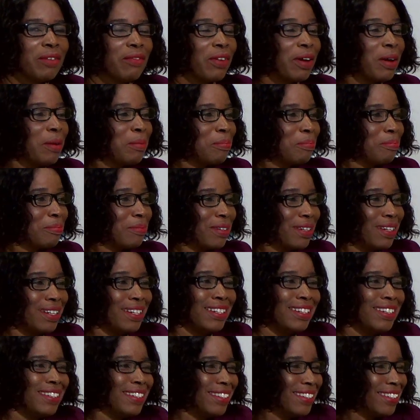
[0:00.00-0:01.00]
that's all we can say.
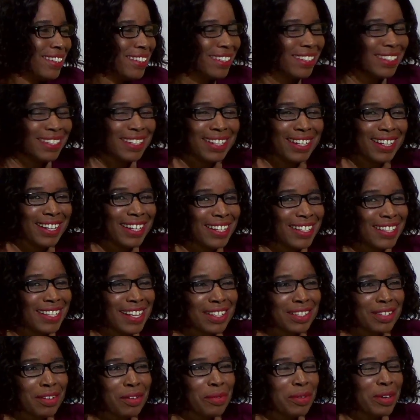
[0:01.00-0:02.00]
Don't give up.
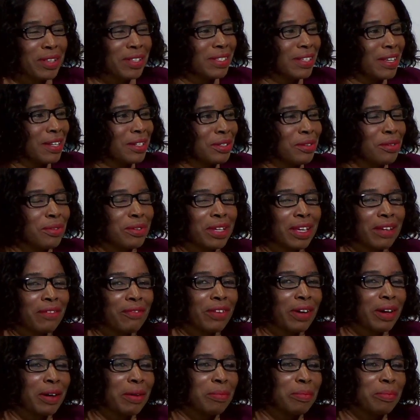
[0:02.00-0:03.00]
find your
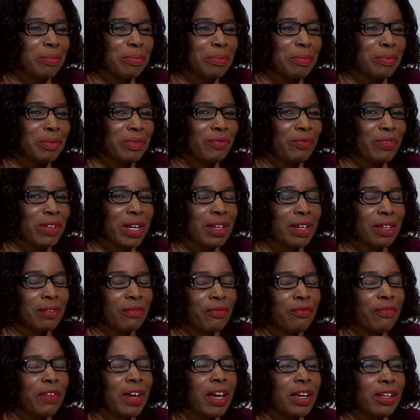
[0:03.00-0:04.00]
support system.
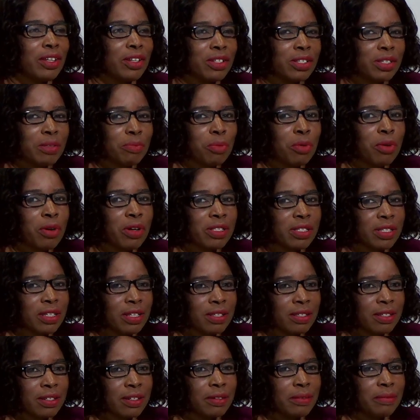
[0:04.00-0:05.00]
You know, some
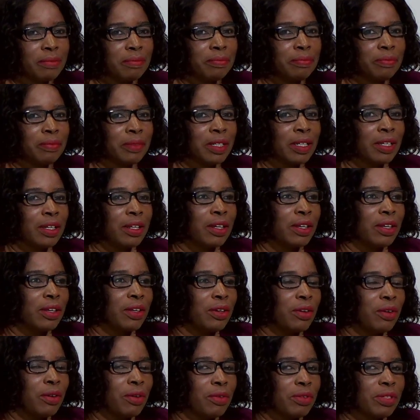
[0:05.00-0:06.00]
numbers
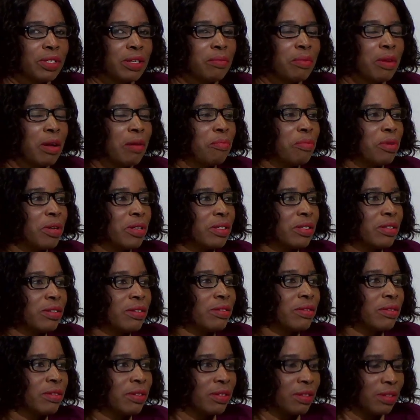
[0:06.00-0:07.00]
some numbers uh, we
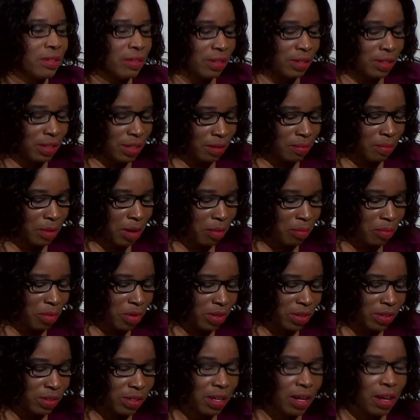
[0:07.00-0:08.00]
just put we just put
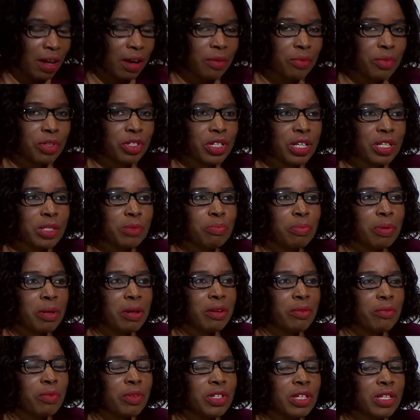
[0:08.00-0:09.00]
up. you could call those
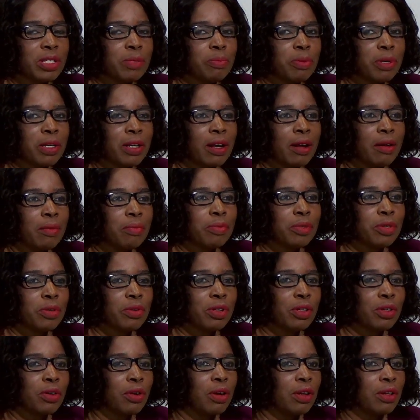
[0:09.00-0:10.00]
numbers as well.
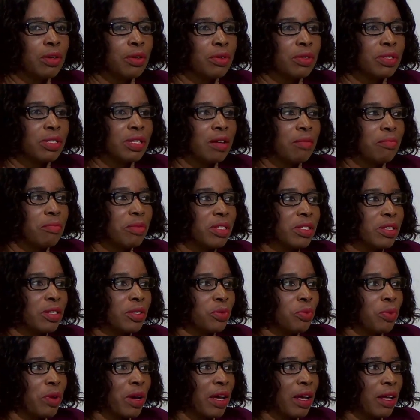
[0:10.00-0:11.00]
Or oh, seek you know, a
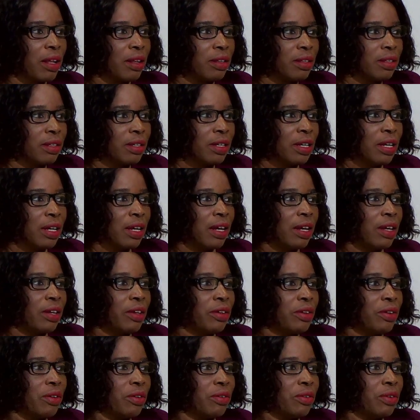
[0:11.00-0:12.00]
counselor, or the crisis
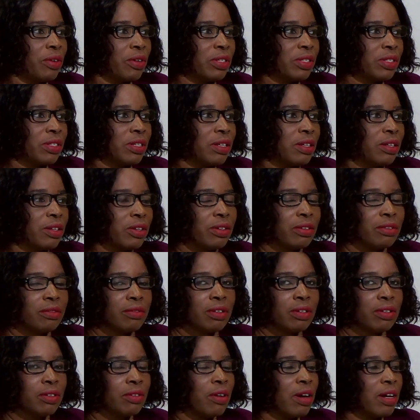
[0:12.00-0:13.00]
pastor. center,
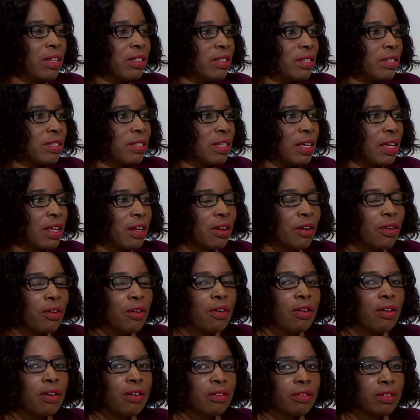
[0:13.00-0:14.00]
counselor, mm-hmm.
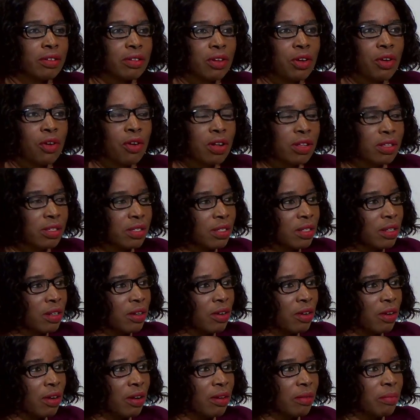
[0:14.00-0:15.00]
pastor. Mm. But
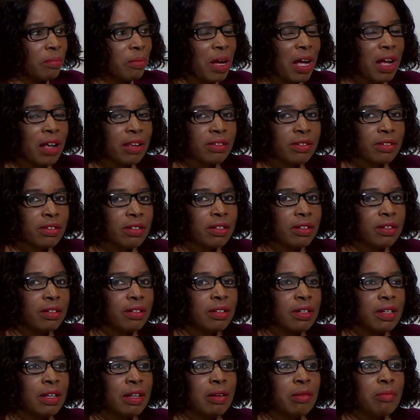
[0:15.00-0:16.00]
if you already
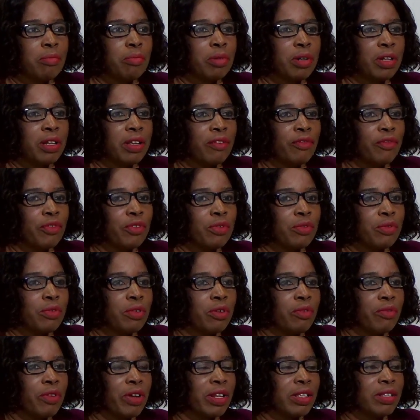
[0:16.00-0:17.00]
started doing
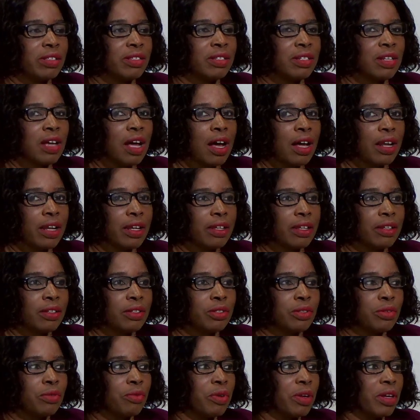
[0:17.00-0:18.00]
what leads to
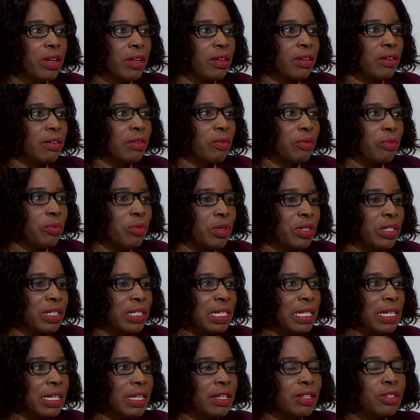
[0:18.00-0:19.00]
suicide, you're gonna
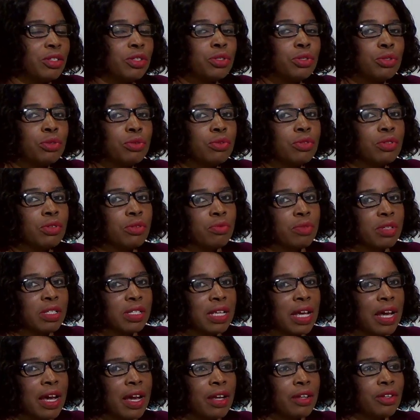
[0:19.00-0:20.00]
need
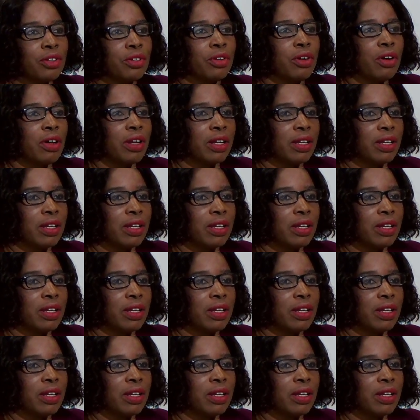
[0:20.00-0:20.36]
some type of